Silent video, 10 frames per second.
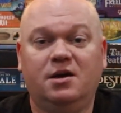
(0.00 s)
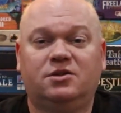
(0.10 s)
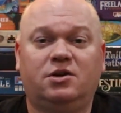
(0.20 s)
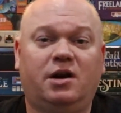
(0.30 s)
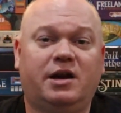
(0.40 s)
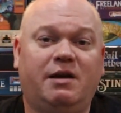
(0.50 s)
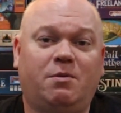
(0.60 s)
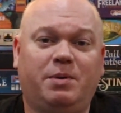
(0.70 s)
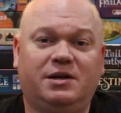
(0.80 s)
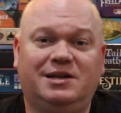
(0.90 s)
So you're not going to have
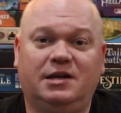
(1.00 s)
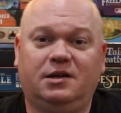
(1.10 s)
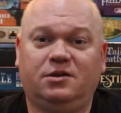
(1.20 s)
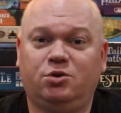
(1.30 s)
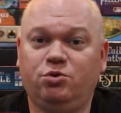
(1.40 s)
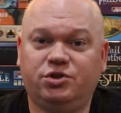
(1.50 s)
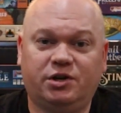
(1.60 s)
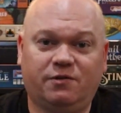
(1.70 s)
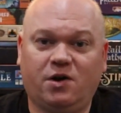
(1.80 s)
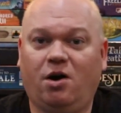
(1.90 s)
a big
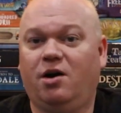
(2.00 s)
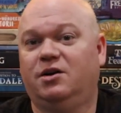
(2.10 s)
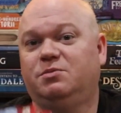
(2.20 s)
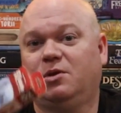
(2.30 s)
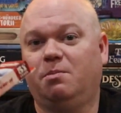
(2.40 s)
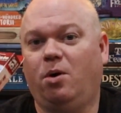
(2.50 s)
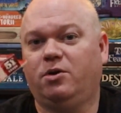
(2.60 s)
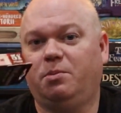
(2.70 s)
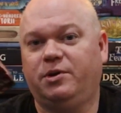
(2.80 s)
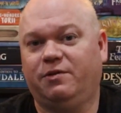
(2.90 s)
delusion of cards with the
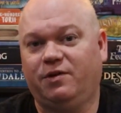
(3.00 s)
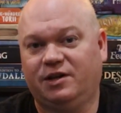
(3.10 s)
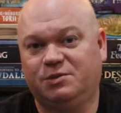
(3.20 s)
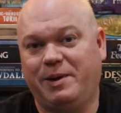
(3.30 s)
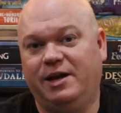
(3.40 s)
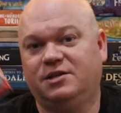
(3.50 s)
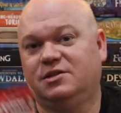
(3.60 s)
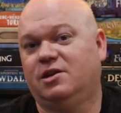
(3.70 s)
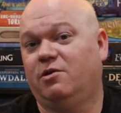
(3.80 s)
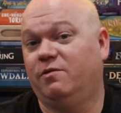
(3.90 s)
multiple different
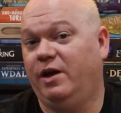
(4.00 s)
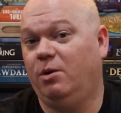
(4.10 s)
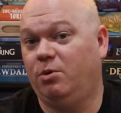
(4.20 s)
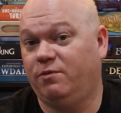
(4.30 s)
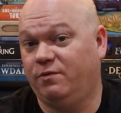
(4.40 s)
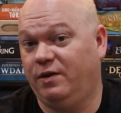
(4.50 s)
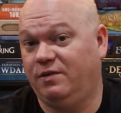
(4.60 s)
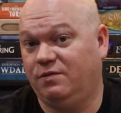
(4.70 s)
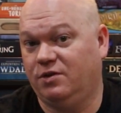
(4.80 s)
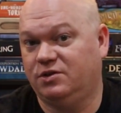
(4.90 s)
expansions that are available for
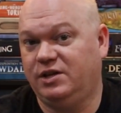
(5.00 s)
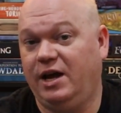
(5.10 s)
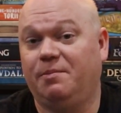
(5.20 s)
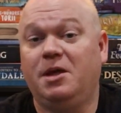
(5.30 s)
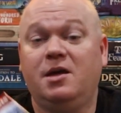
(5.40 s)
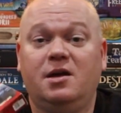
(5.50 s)
51st State.